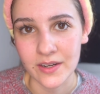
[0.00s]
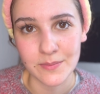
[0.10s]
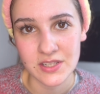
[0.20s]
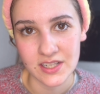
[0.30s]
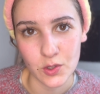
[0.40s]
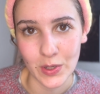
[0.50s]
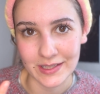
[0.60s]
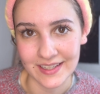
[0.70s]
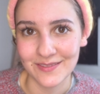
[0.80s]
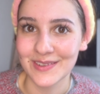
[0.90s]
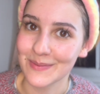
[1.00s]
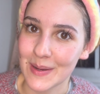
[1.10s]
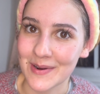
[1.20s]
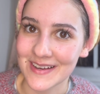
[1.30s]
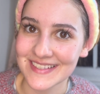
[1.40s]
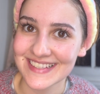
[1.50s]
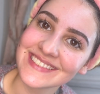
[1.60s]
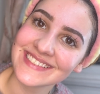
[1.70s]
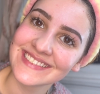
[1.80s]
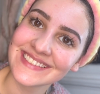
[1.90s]
I'm just gonna quickly fill in my brows.
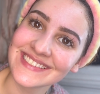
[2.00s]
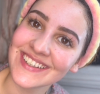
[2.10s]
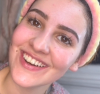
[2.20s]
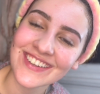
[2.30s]
All